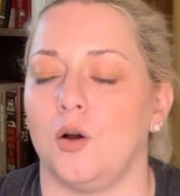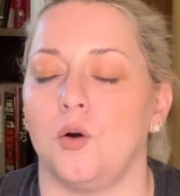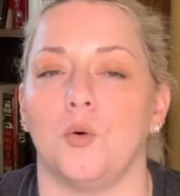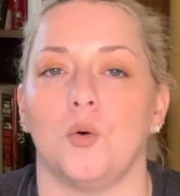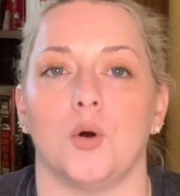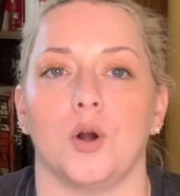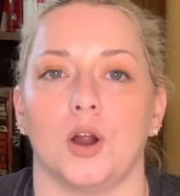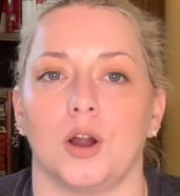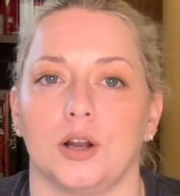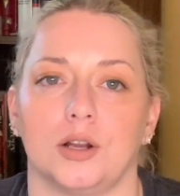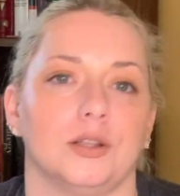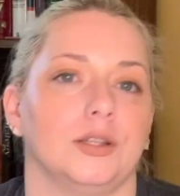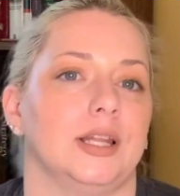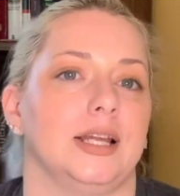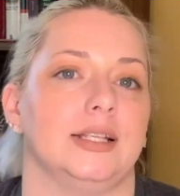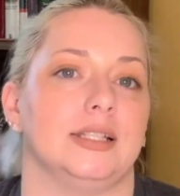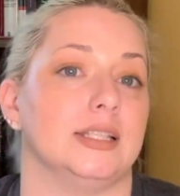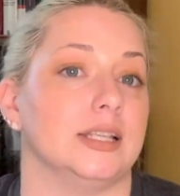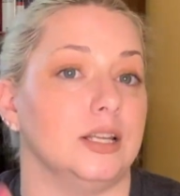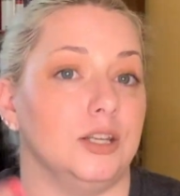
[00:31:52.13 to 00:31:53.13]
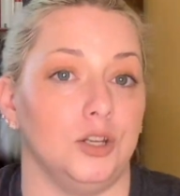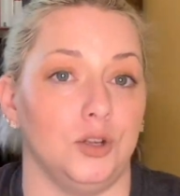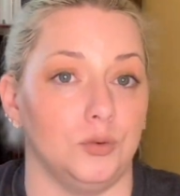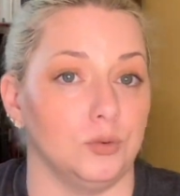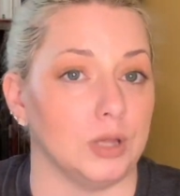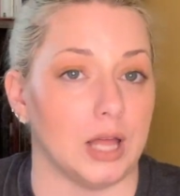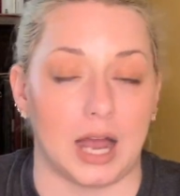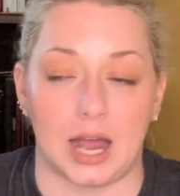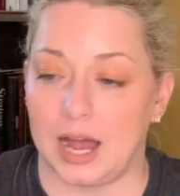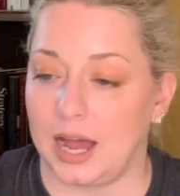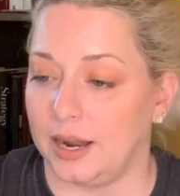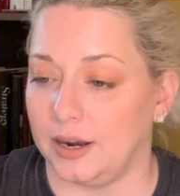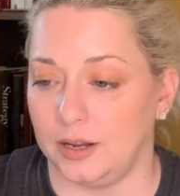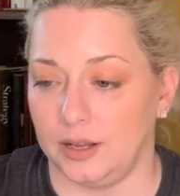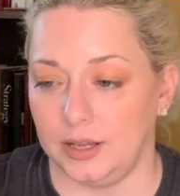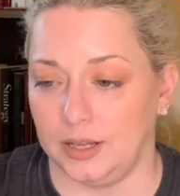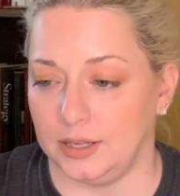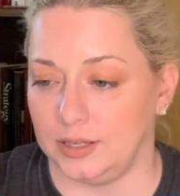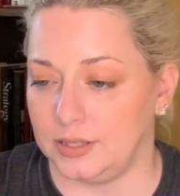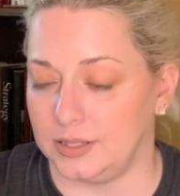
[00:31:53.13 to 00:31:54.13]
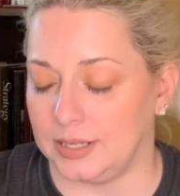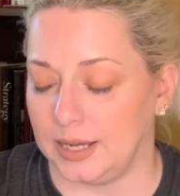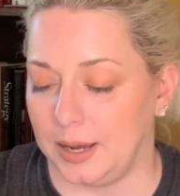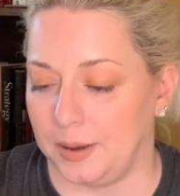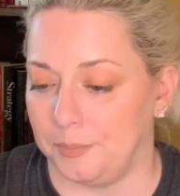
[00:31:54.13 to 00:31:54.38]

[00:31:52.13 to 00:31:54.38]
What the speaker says: or it's a new lot, it's